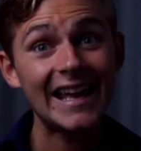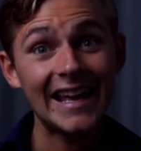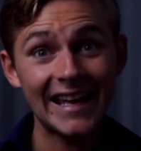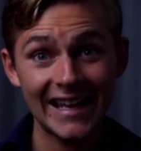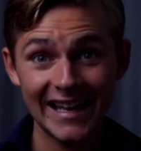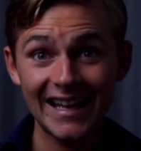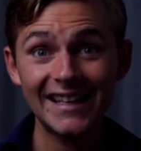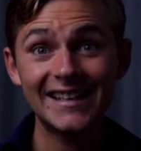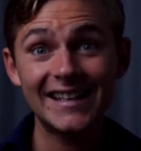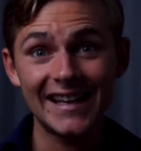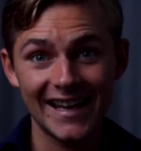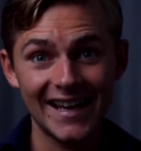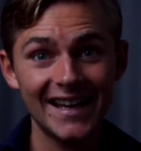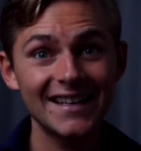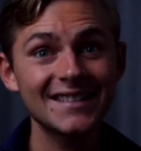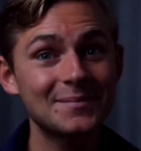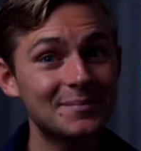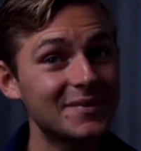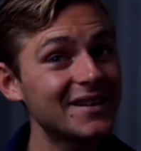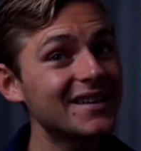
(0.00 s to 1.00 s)
It
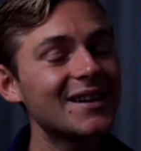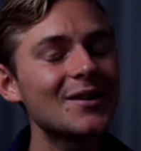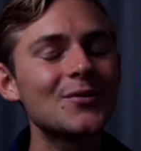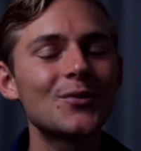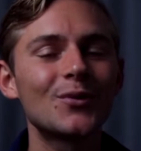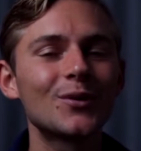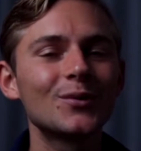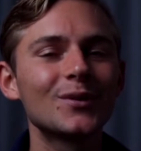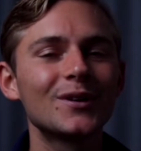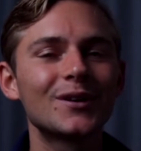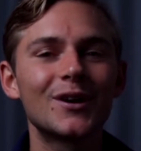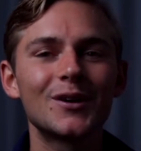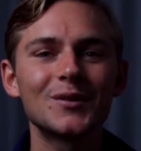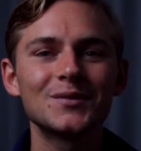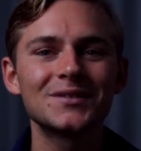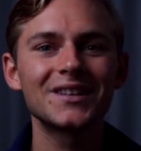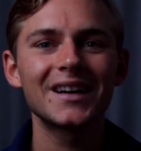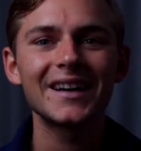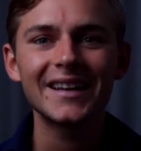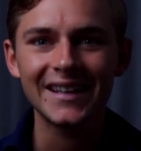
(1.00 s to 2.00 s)
has been a roller
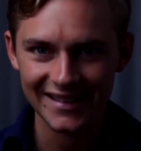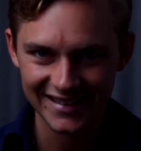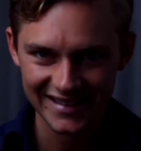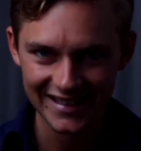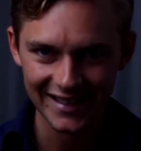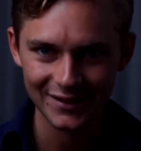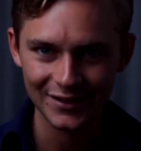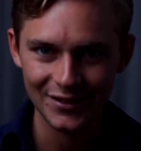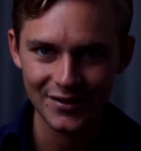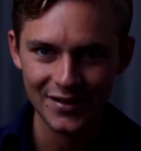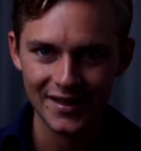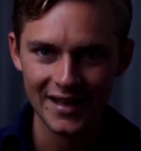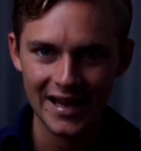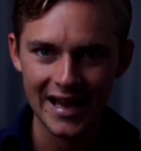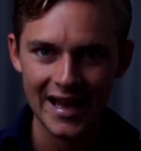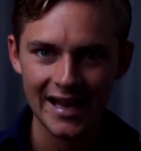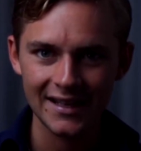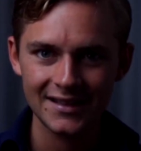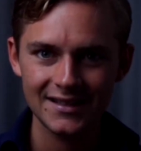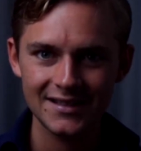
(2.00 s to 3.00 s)
coaster, I can tell you
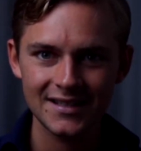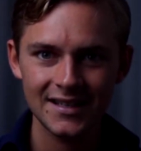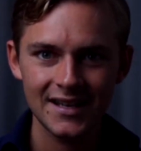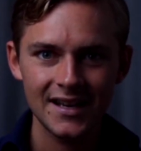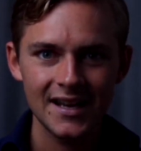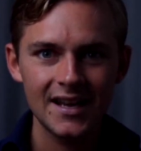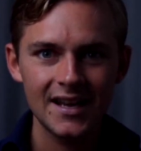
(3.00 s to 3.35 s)
that.